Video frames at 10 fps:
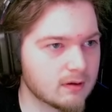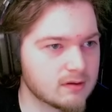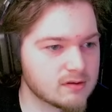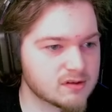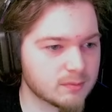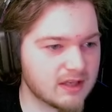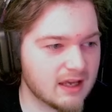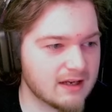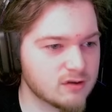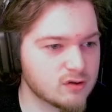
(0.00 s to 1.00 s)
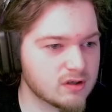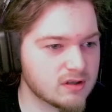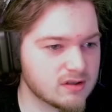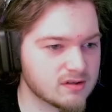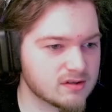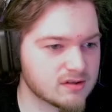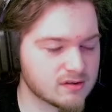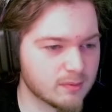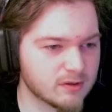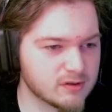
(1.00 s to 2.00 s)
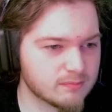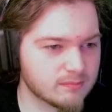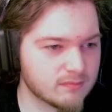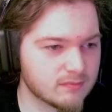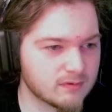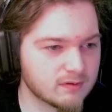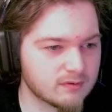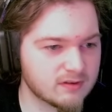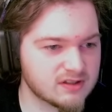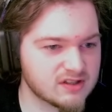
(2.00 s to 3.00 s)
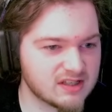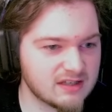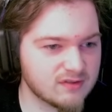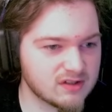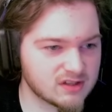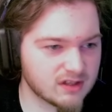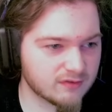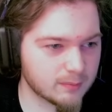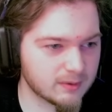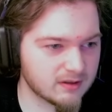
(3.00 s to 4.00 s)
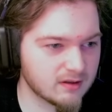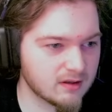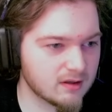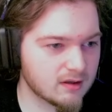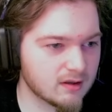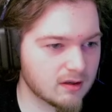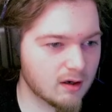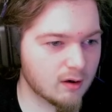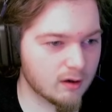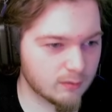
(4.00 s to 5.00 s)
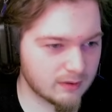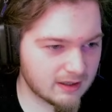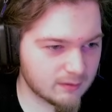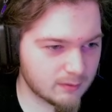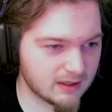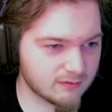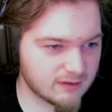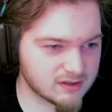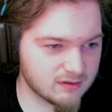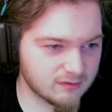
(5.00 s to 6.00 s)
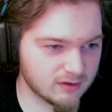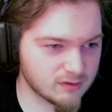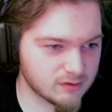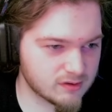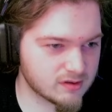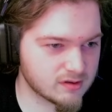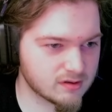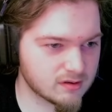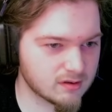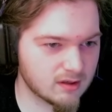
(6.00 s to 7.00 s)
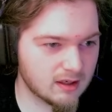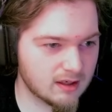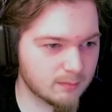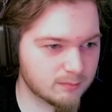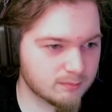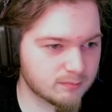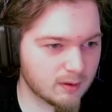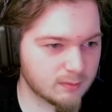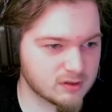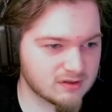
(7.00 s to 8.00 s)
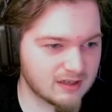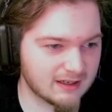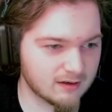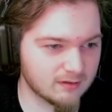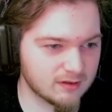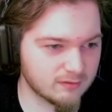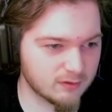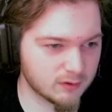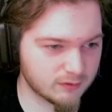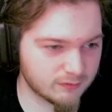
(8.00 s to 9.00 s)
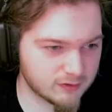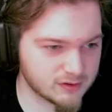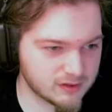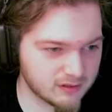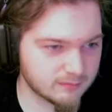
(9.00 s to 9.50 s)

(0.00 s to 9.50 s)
Some cages, a bunch of really skeevy stuff up here. Uh-oh, we gotta rescue the villagers. Probably should take care of the evoker first, though.